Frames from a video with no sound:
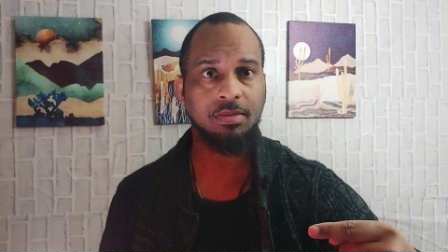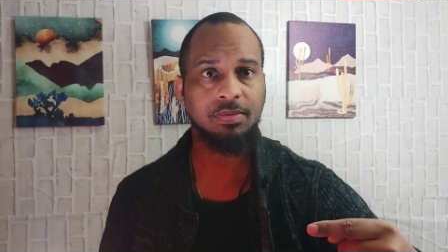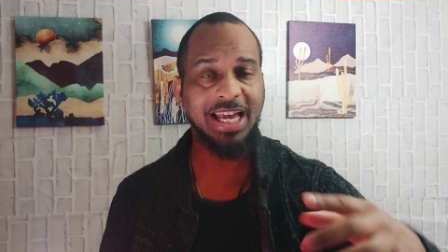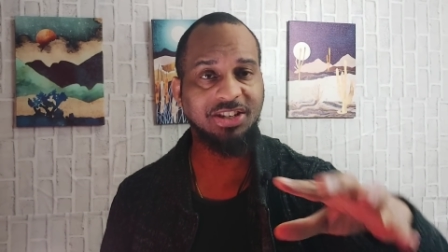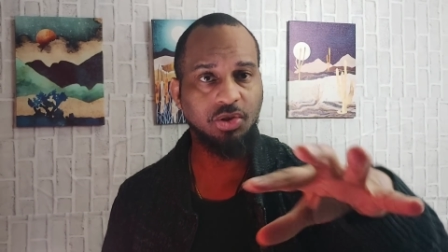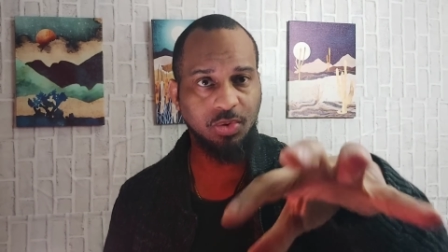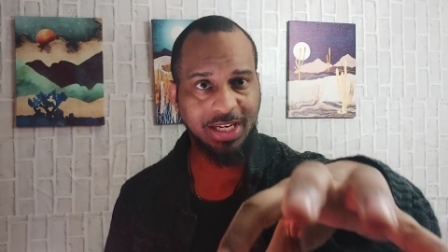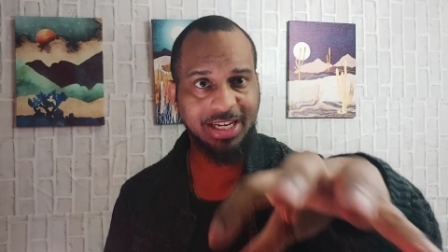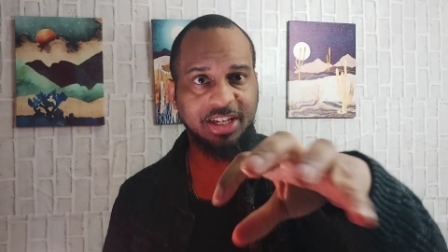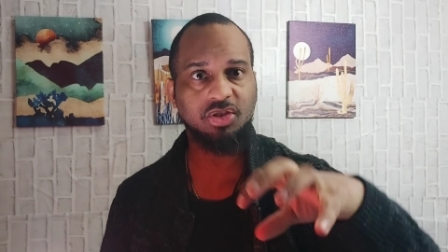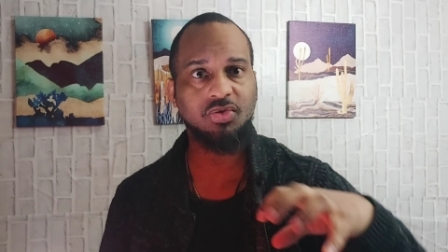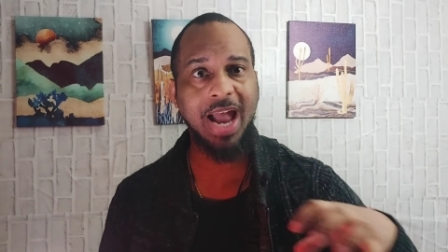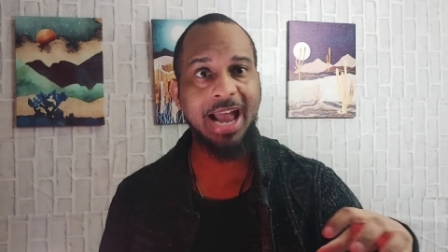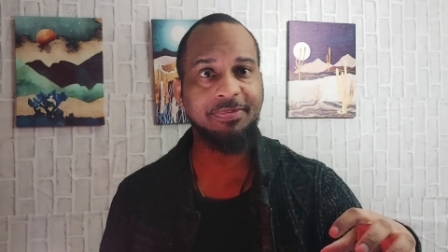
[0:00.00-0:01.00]
that you can
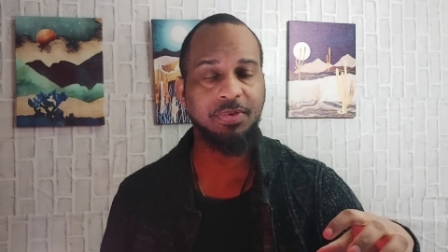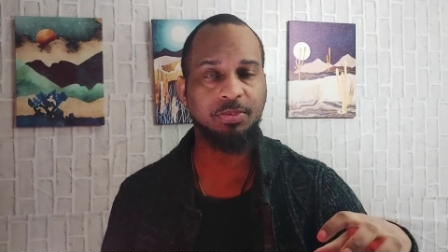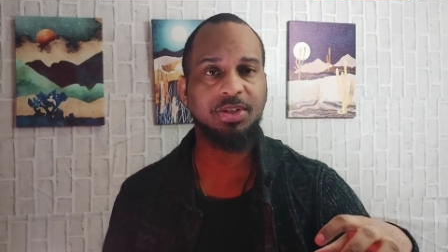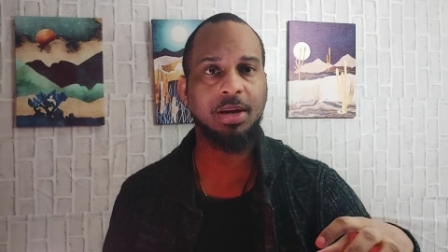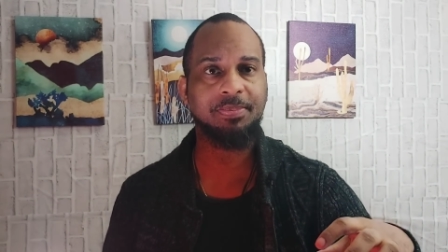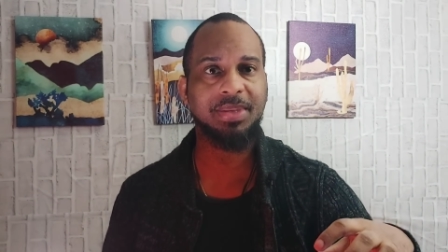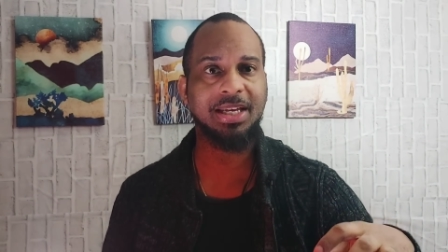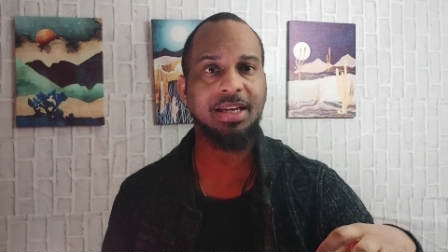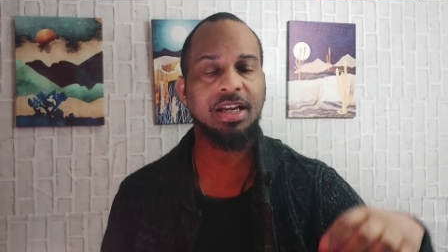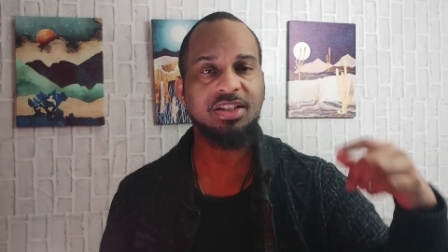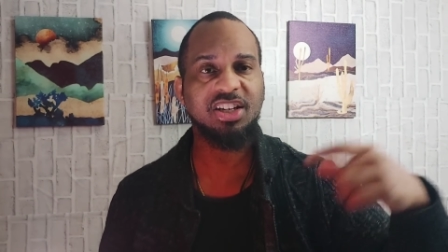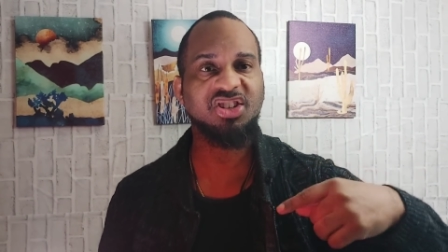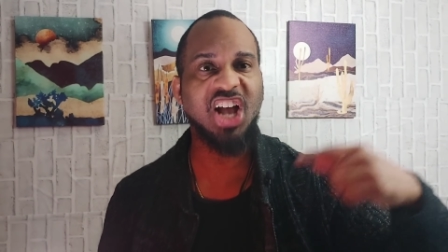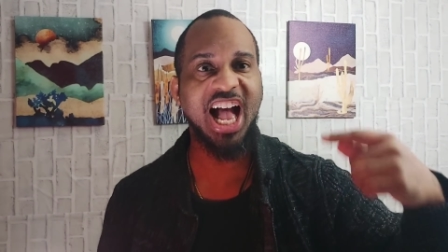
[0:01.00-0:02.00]
extract from something,
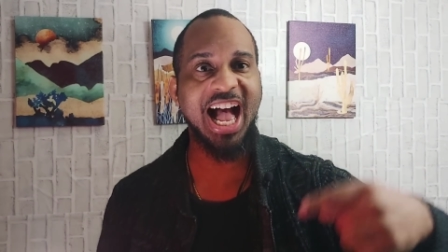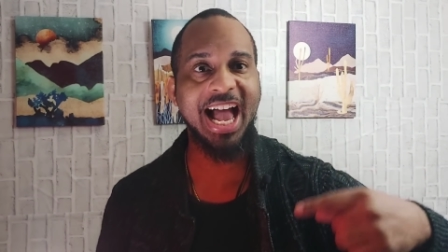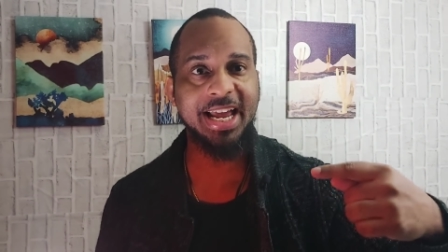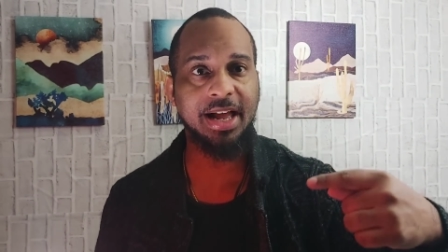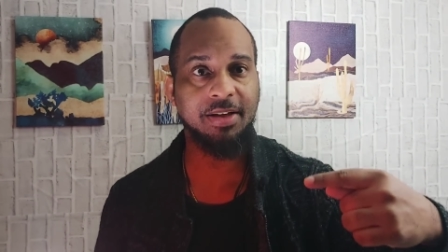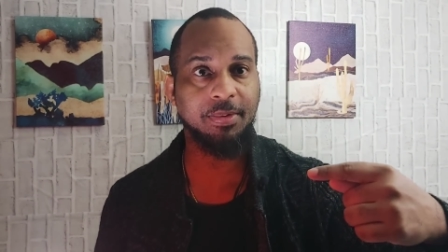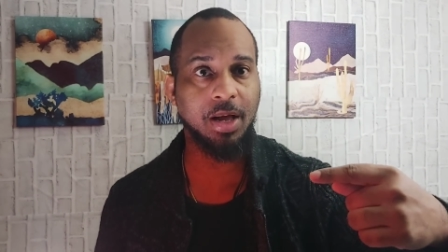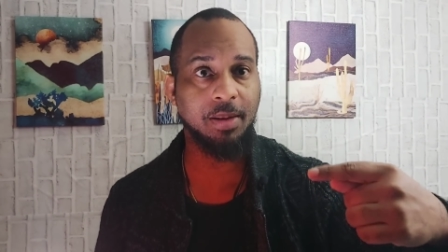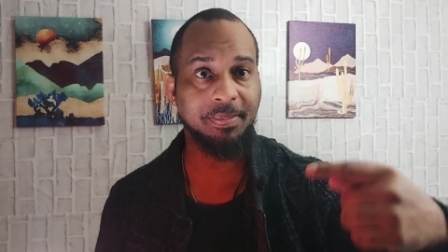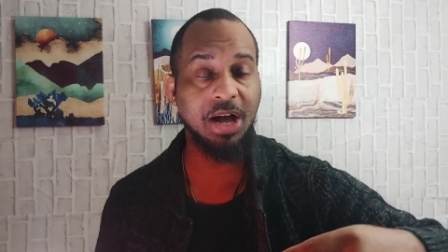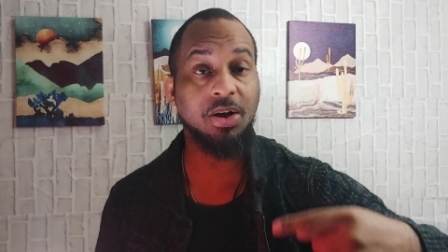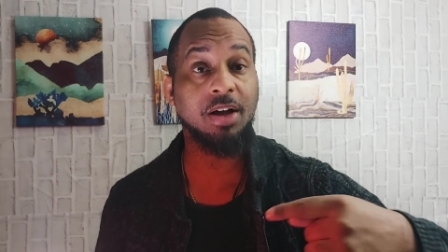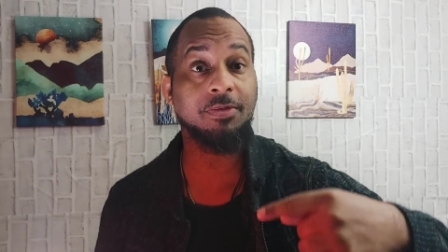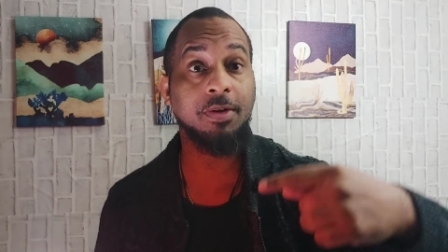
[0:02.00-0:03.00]
such a high uh,
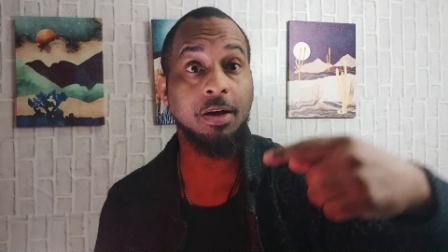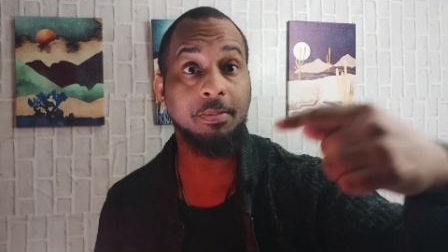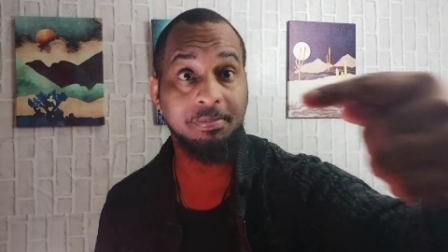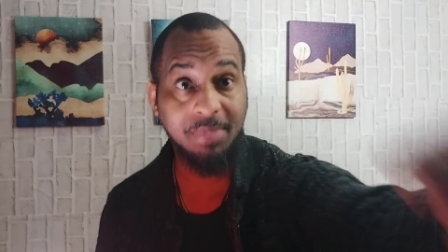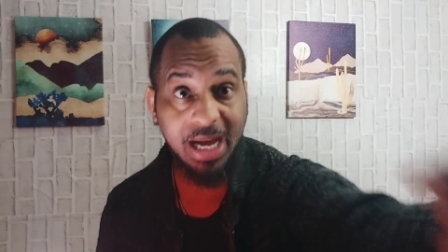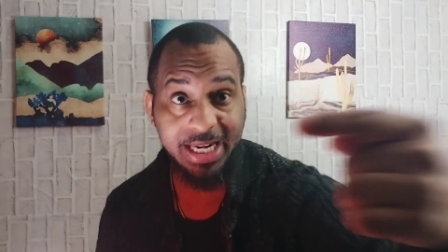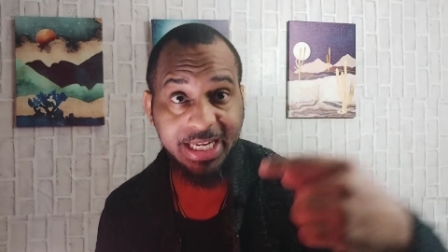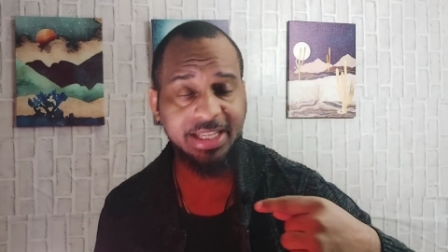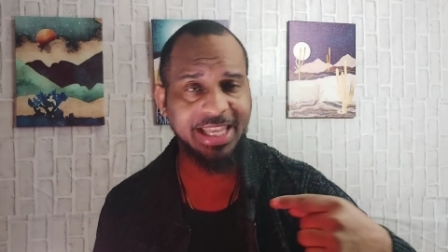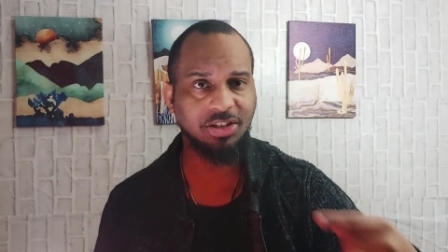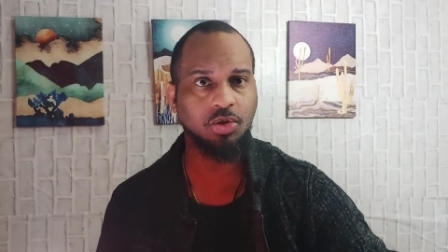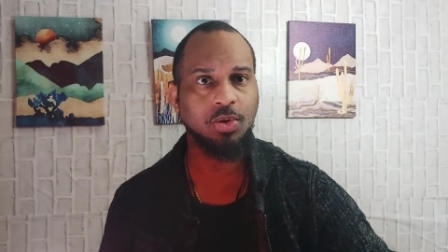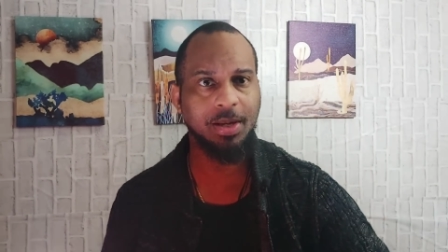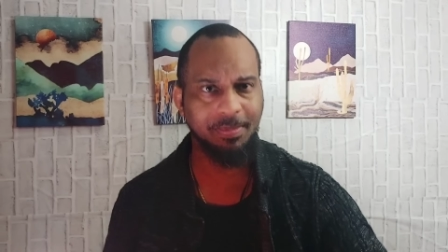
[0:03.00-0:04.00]
amount of money
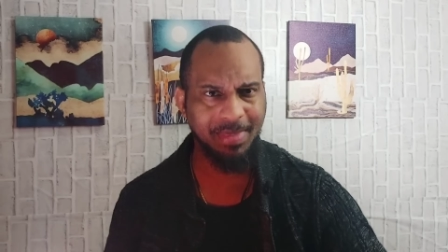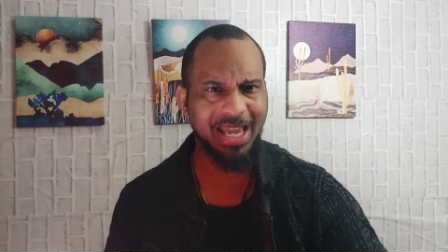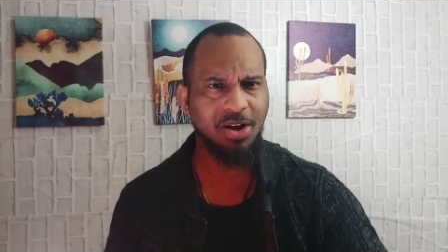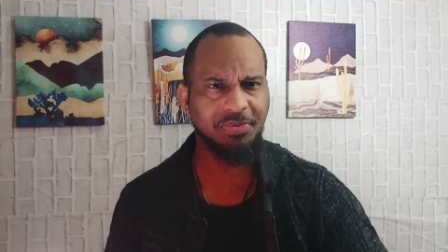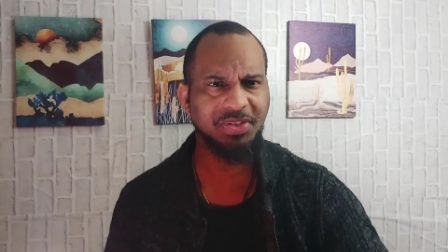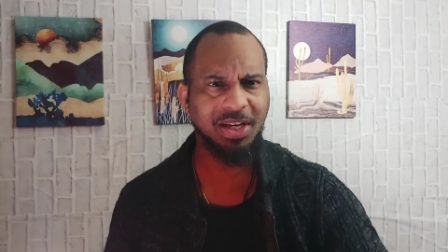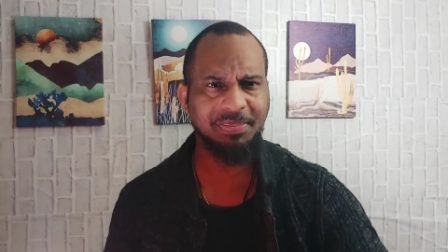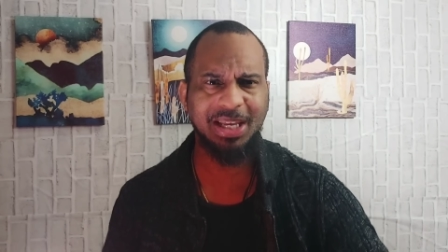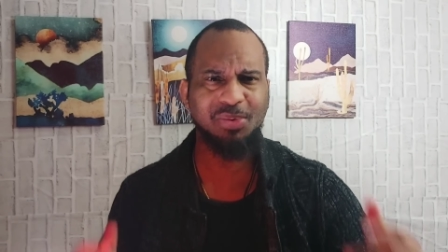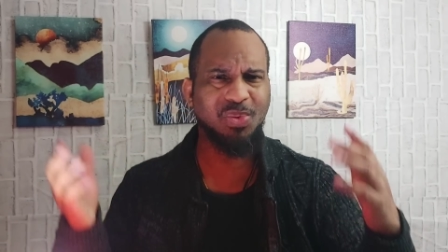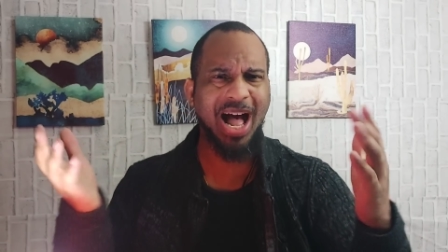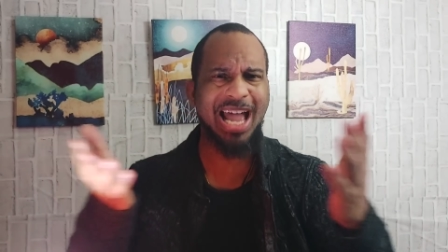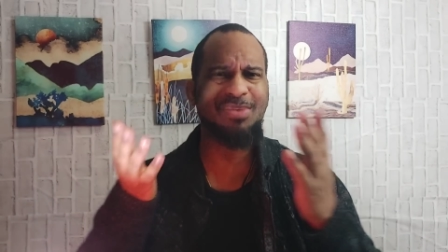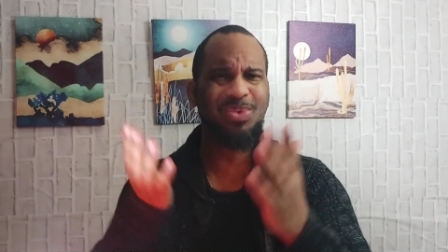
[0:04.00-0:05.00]
that you can make off
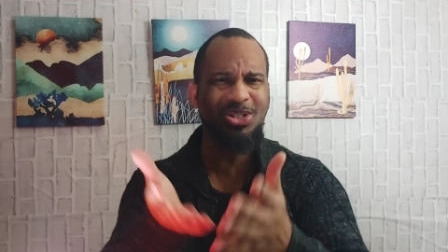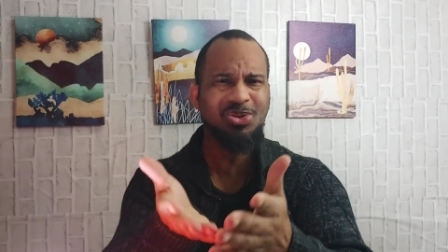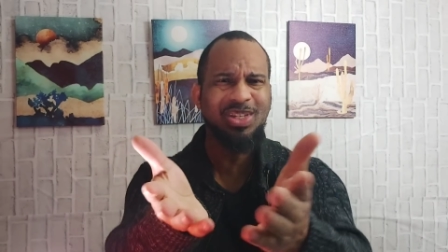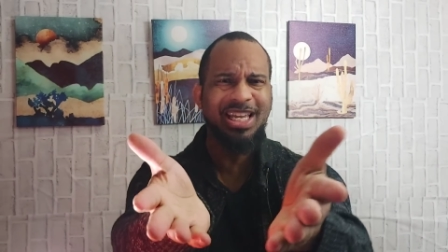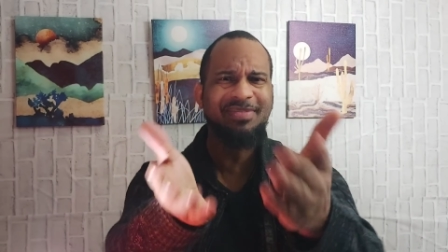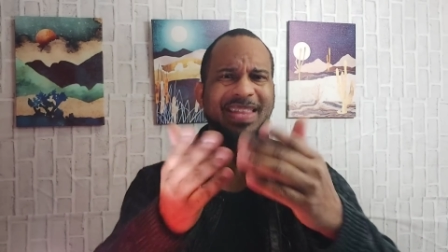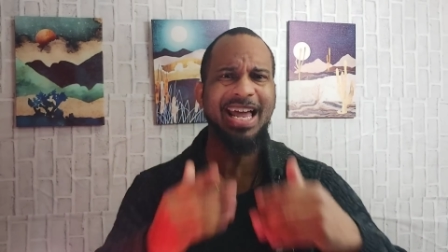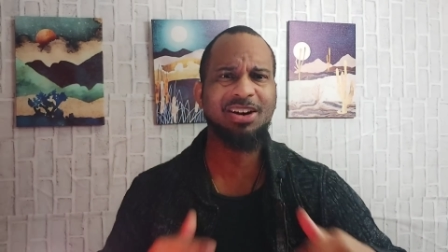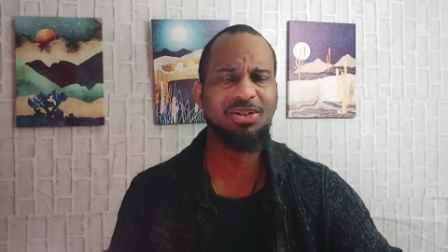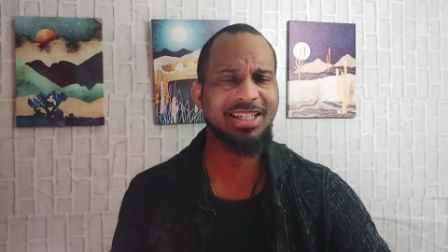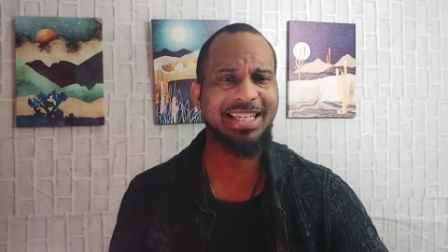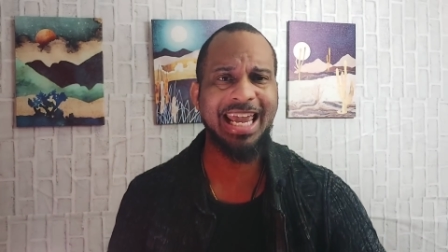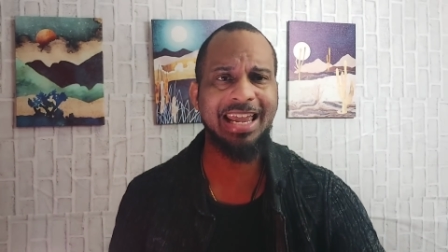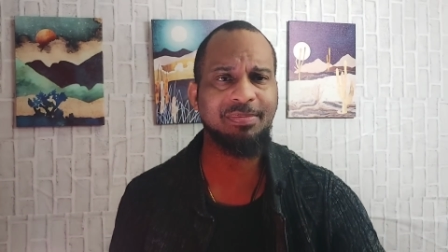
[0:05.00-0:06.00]
something, why would you leave that
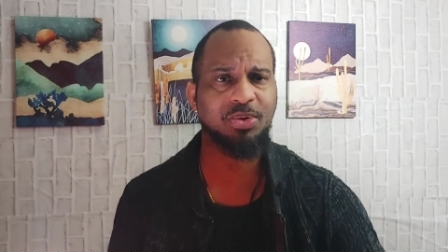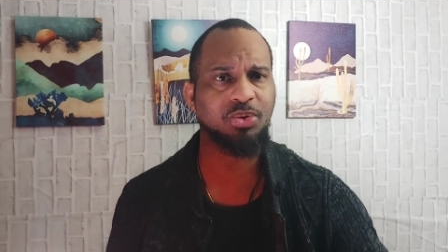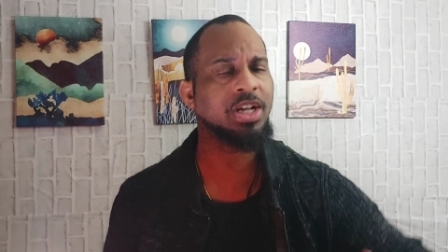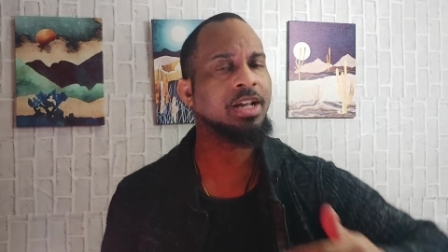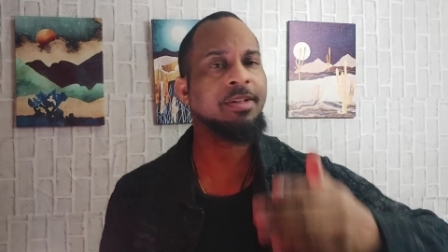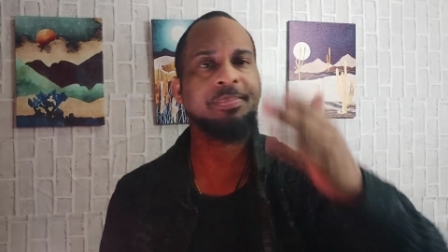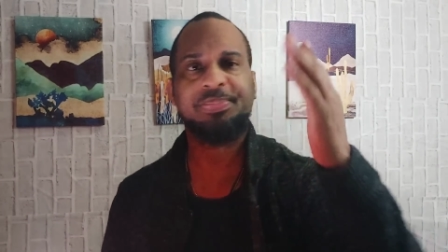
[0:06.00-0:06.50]
on the table?